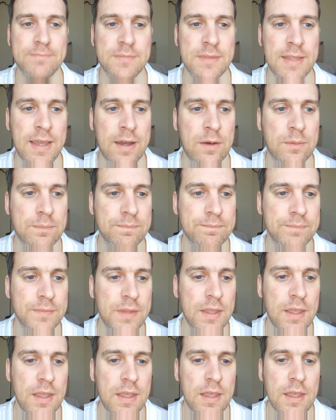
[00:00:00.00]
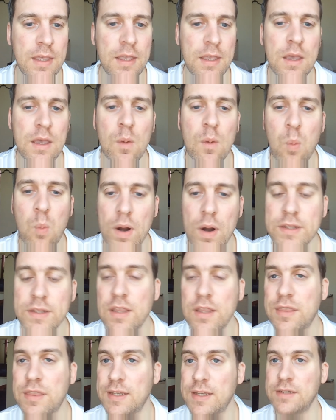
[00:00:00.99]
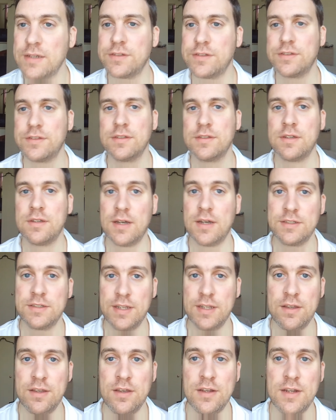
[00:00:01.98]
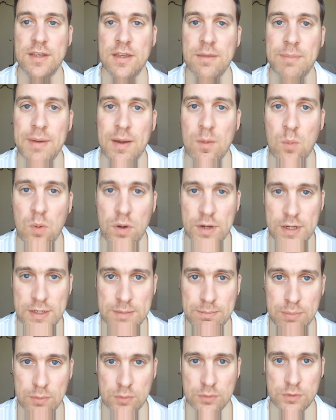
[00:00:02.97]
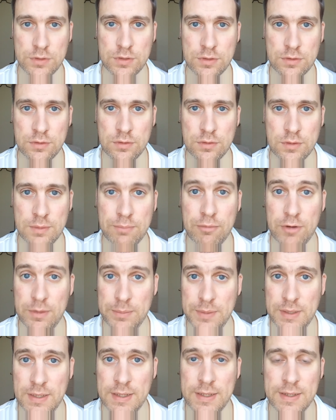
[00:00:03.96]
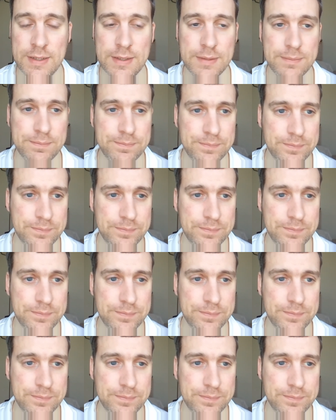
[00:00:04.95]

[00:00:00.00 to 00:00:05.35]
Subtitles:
Now, one of the things that I said earlier about what he's brought to the Premier League